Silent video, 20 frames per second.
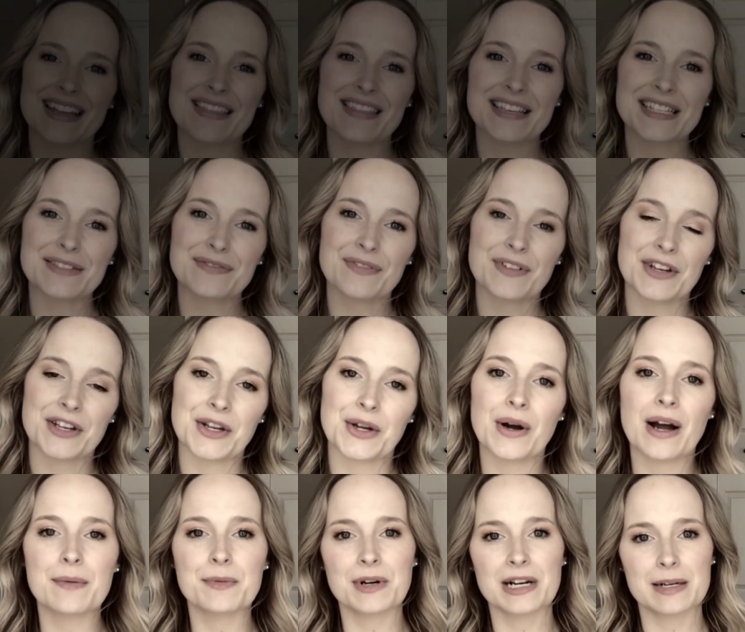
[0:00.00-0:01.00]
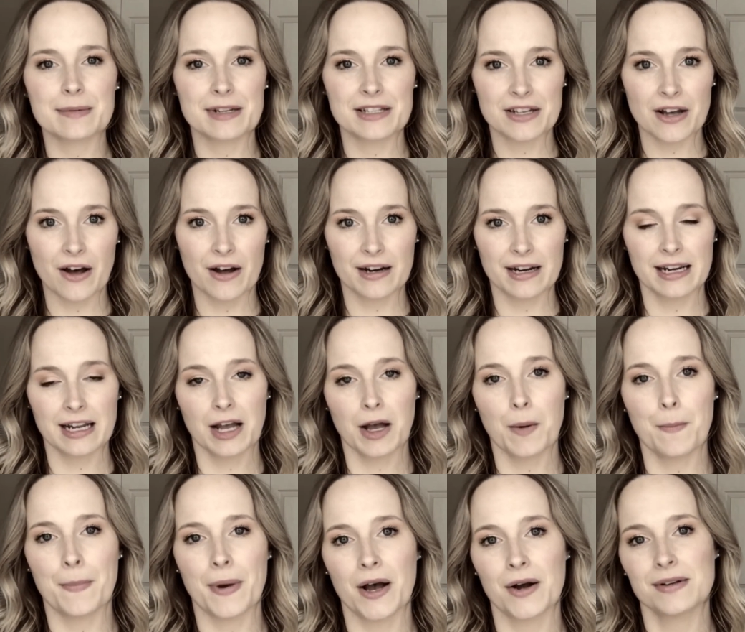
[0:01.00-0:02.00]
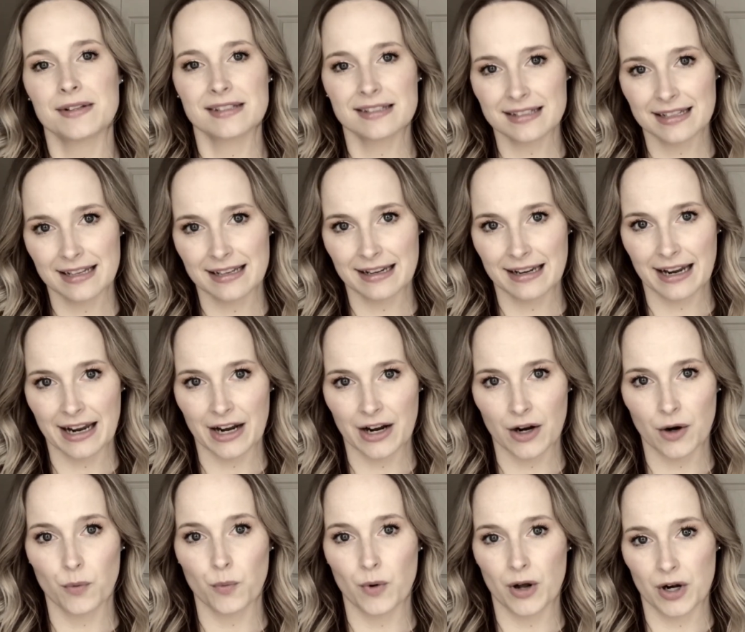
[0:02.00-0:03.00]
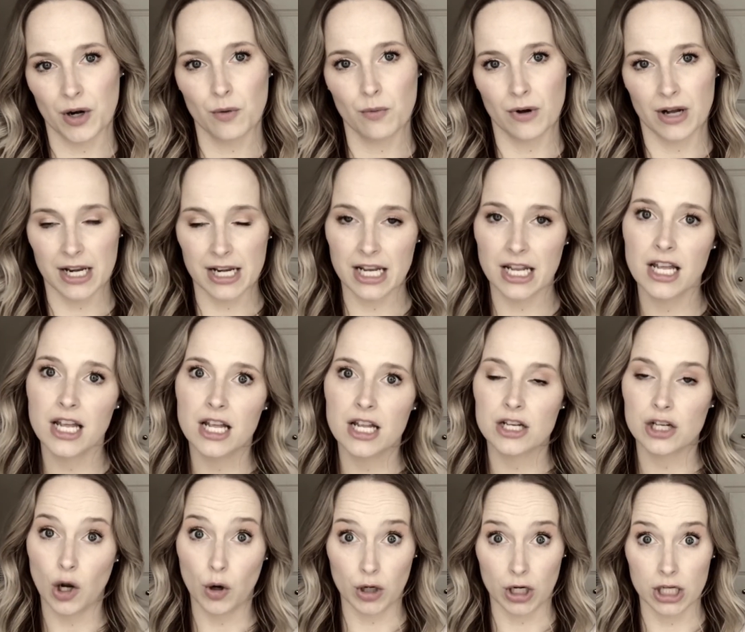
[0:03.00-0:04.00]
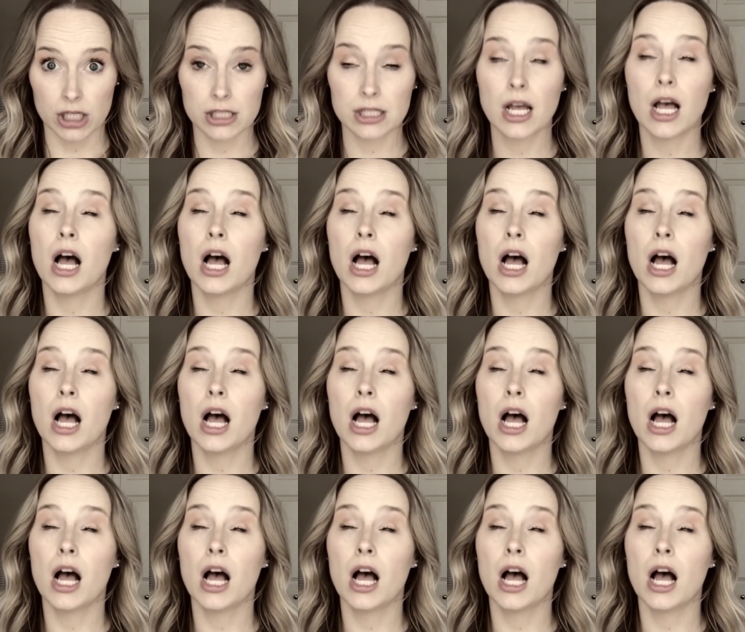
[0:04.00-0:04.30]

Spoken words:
In this video, I'm going to be talking about Skincare 101 toners.